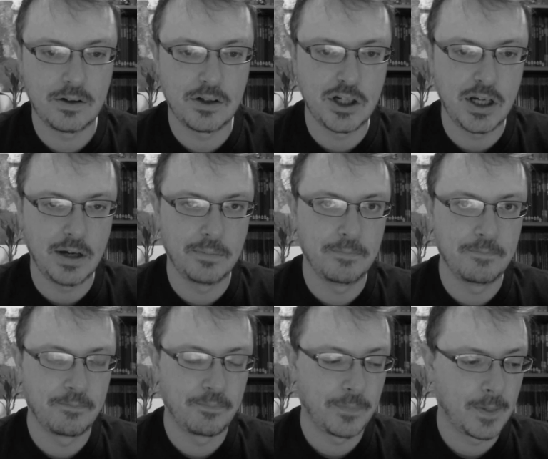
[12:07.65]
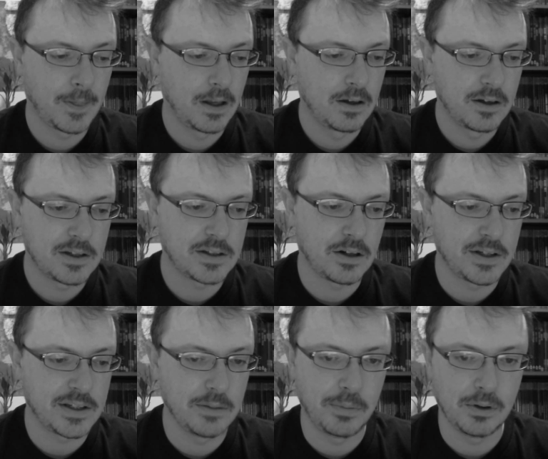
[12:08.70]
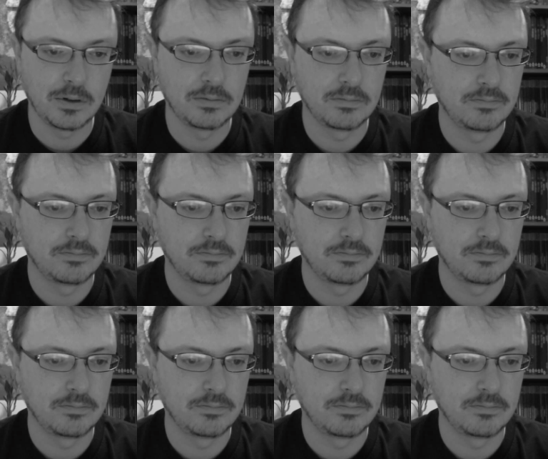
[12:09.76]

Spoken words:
GM, start simple.